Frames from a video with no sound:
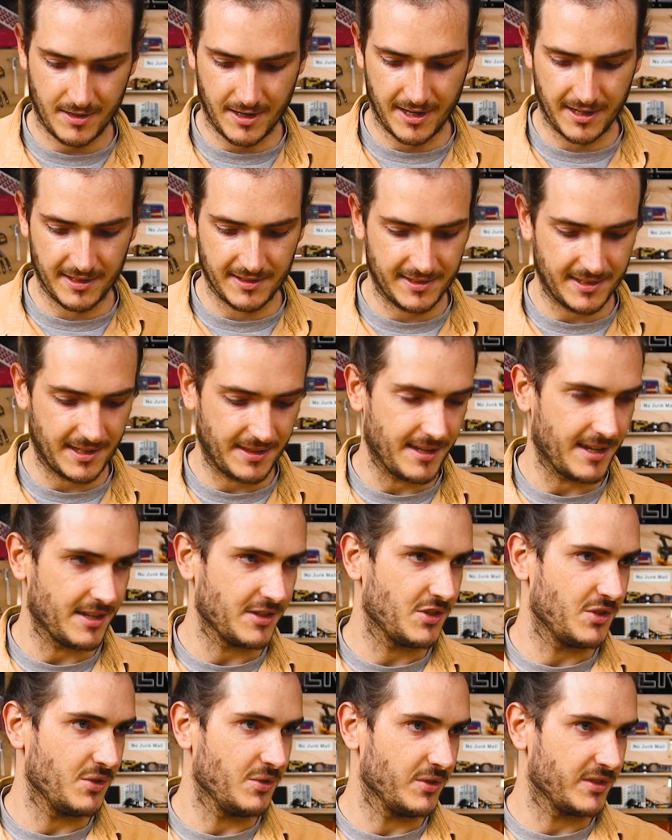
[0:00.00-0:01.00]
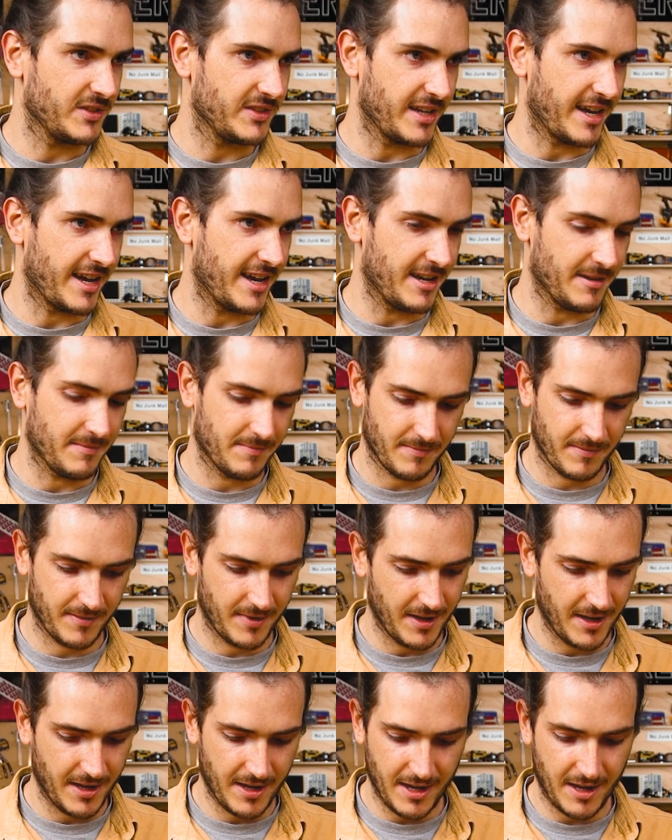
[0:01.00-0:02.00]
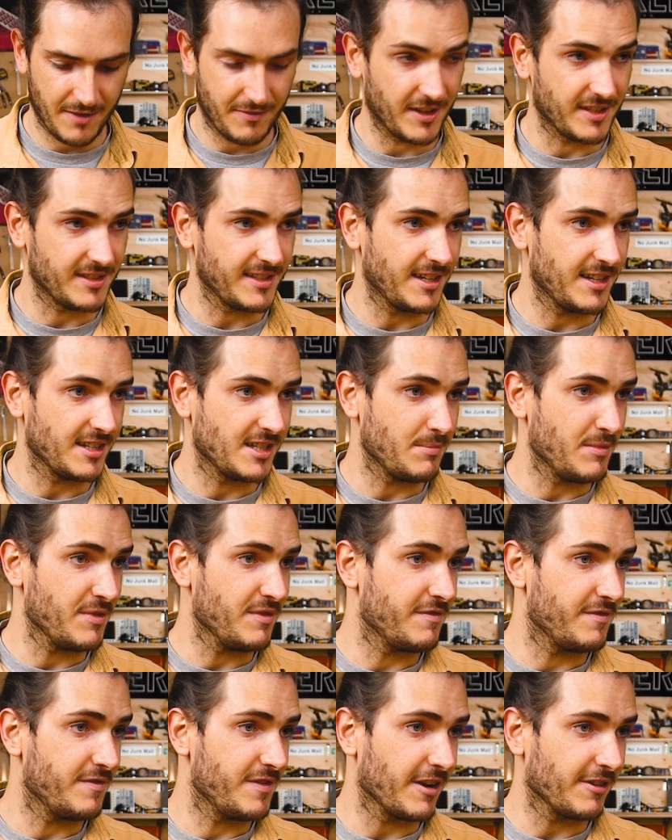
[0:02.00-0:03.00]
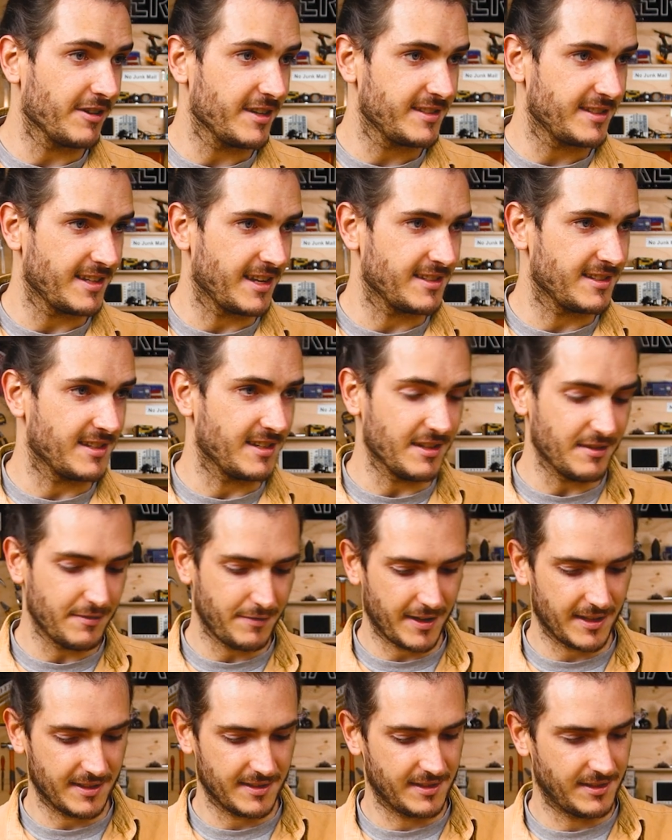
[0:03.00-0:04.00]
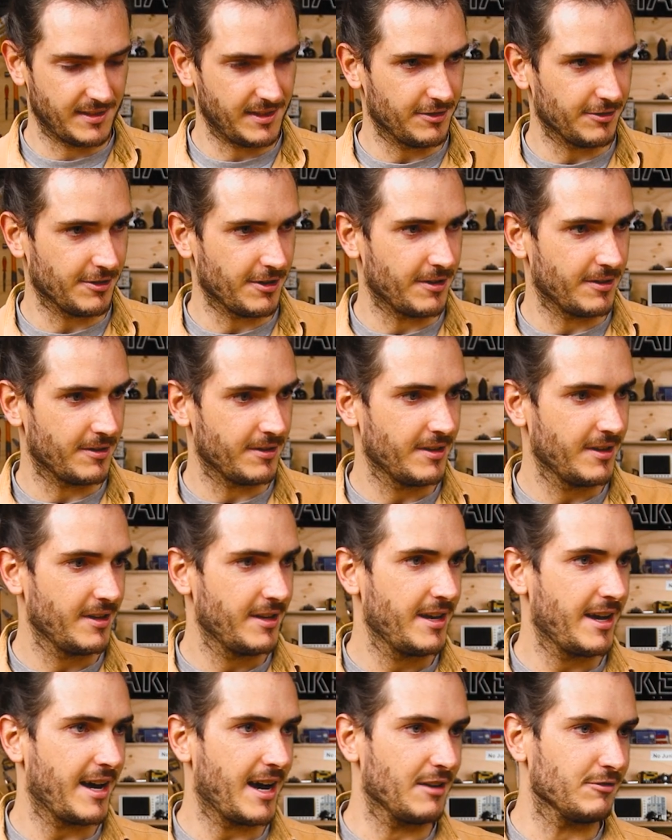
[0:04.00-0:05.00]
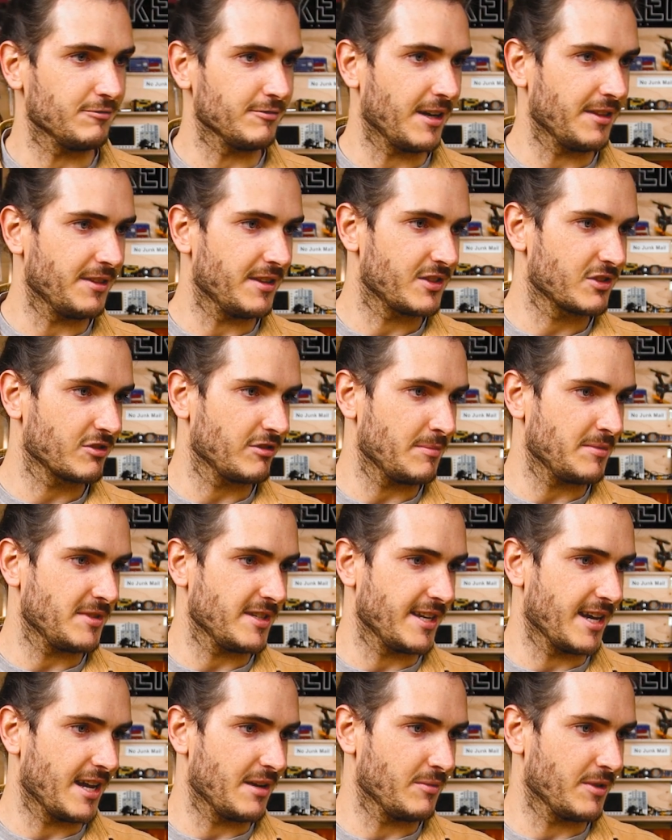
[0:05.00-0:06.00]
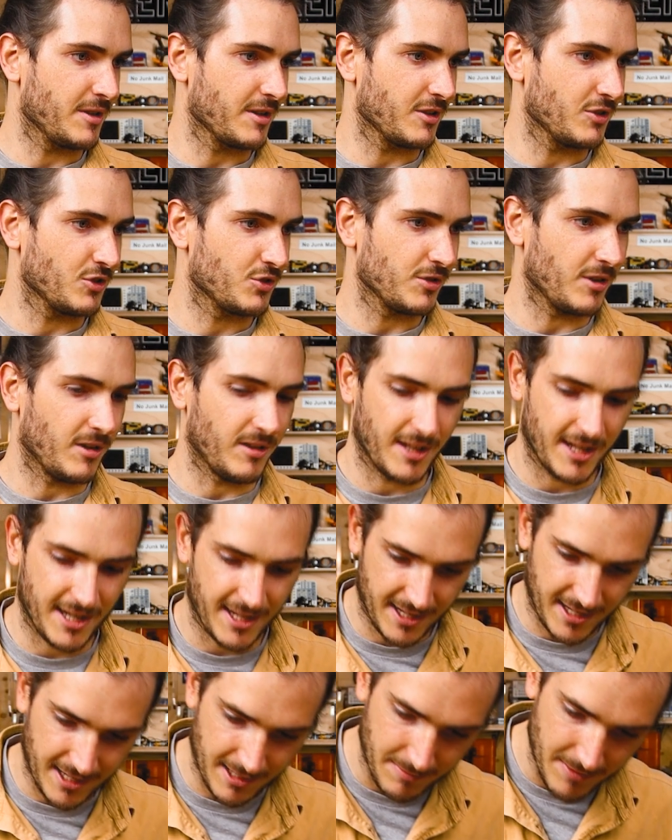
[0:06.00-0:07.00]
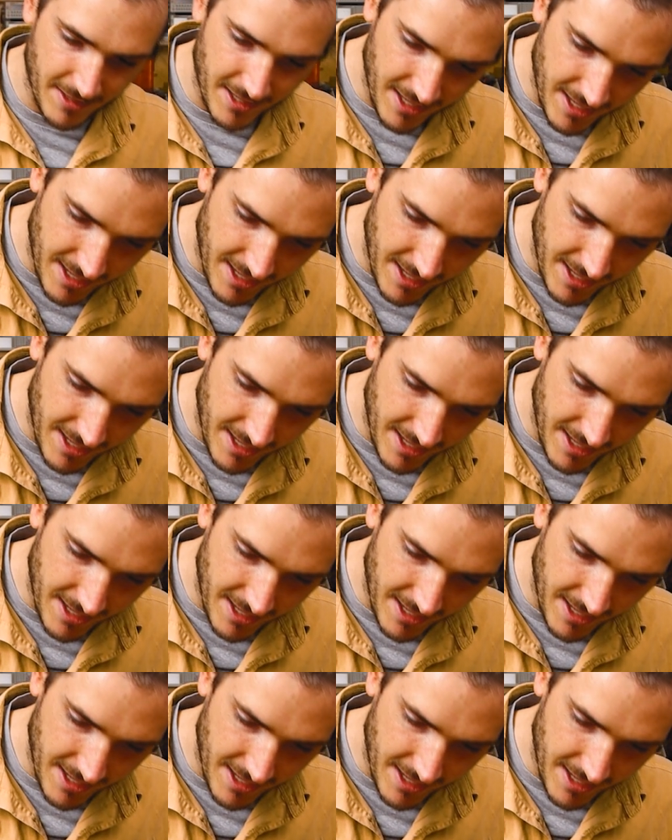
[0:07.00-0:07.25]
I can set that to, say, if I set it to be very sensitive at zero and run the script again with Control R,